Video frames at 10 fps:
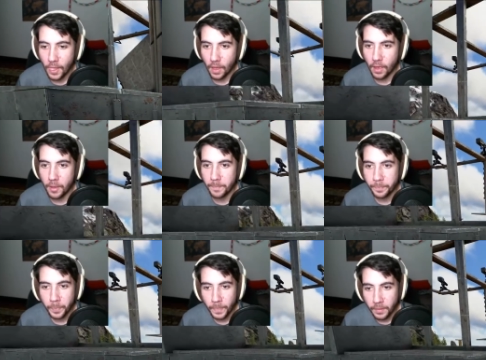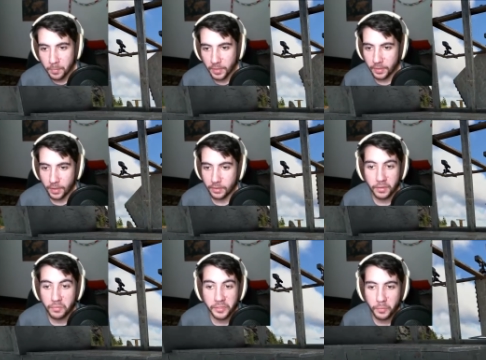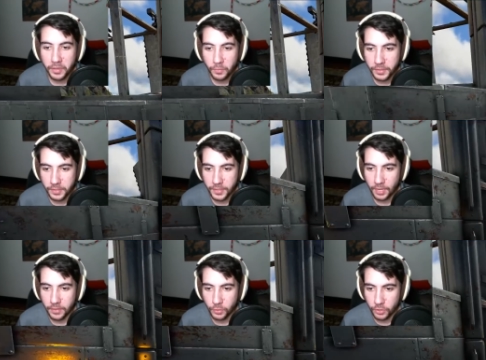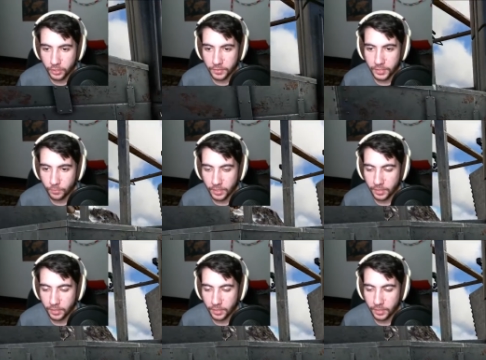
Um, but I don't know really what what's inside of it. So we're just gonna see if we can